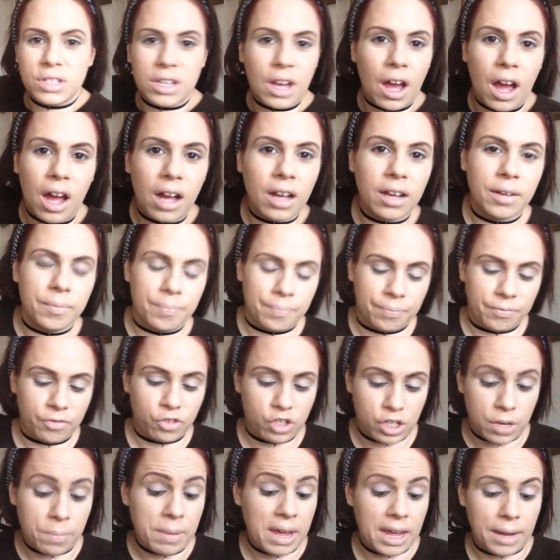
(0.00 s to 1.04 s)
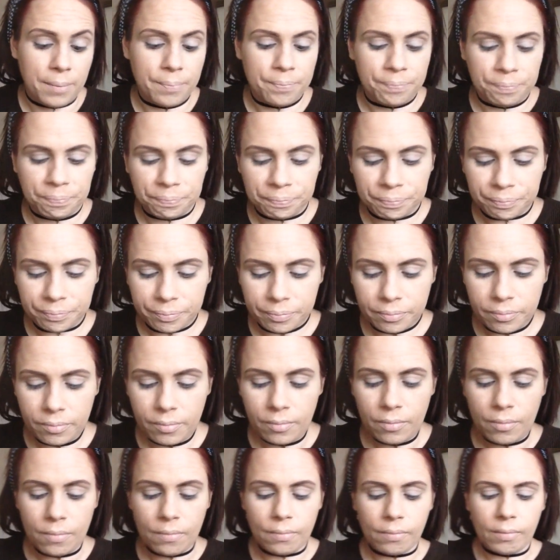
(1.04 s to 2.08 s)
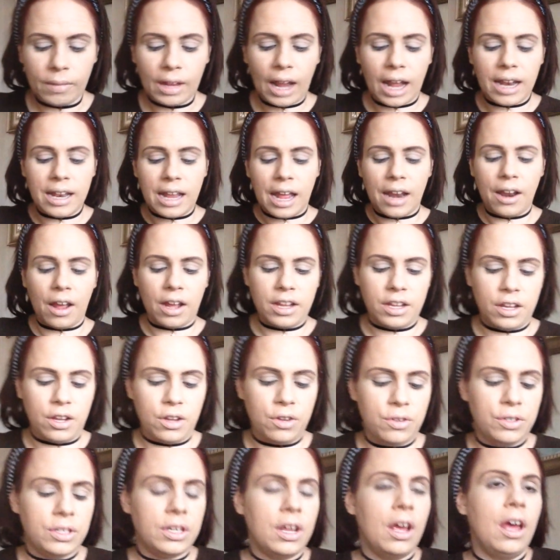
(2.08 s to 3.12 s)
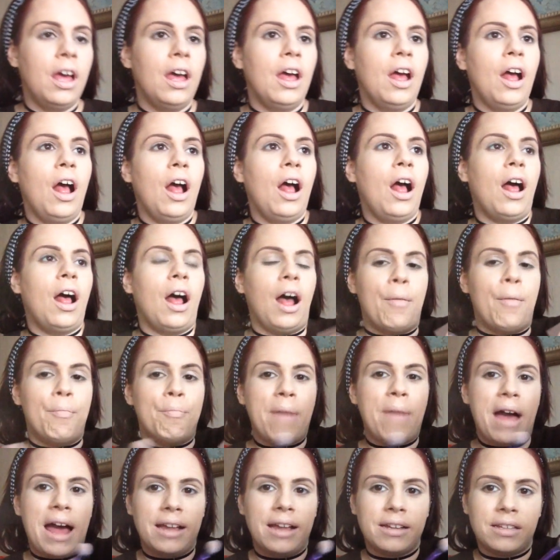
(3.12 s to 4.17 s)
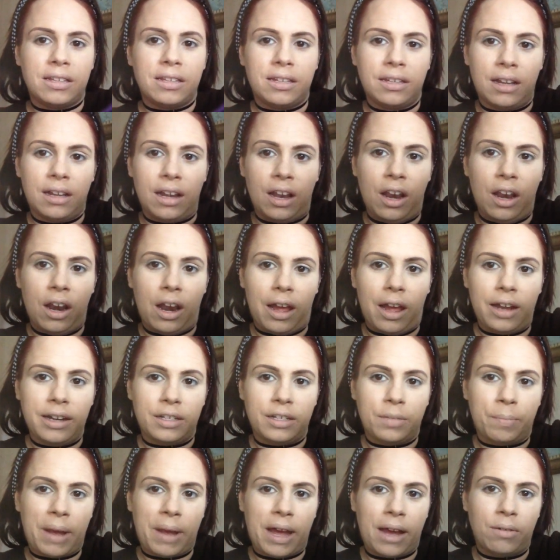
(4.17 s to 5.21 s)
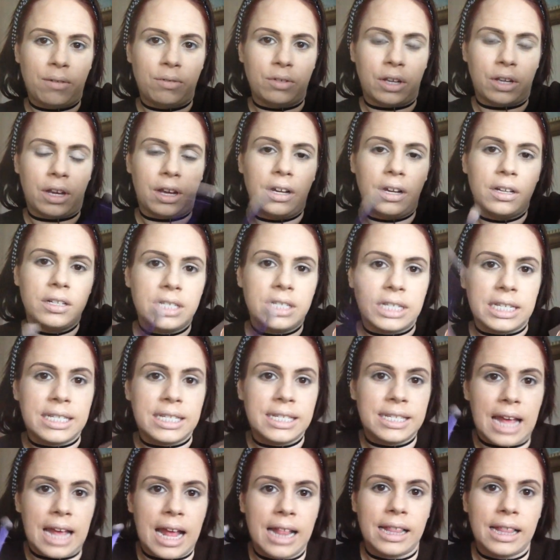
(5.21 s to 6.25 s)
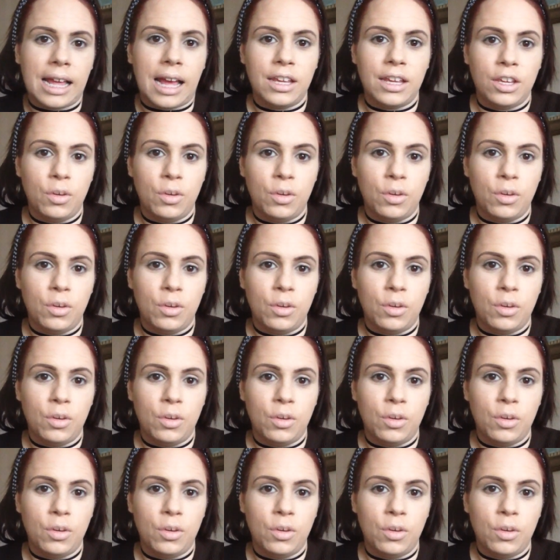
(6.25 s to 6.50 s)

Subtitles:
yuck to me. And then I use a matte light powder to set that.